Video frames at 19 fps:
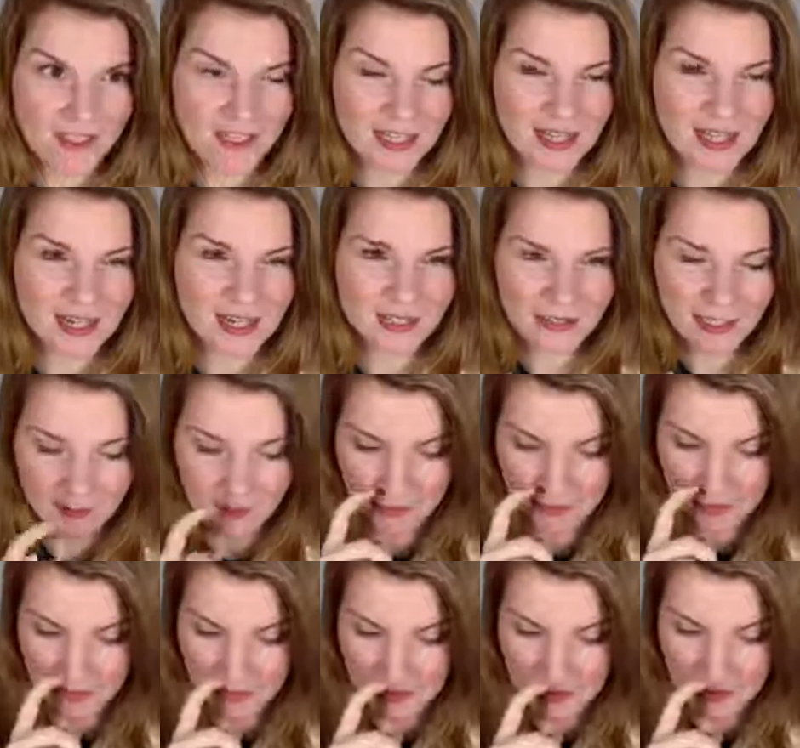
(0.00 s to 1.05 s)
that
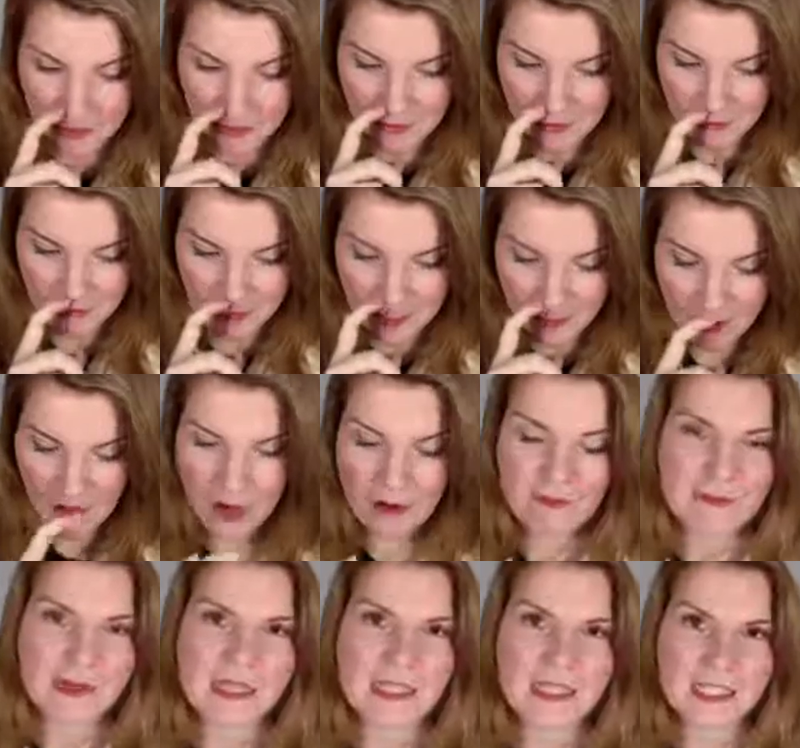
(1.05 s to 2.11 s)
might be better off
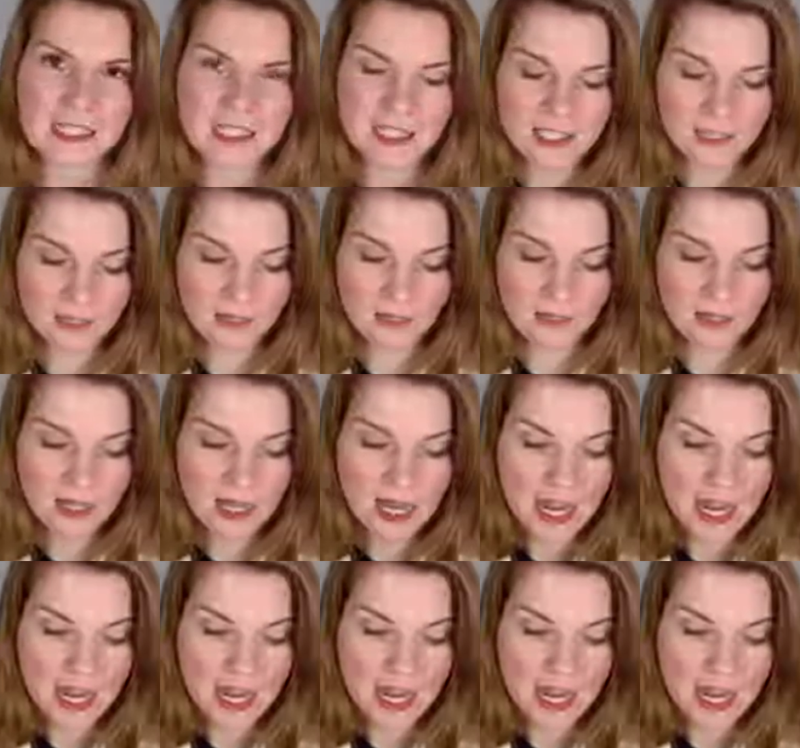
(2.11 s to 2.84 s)
being attended to.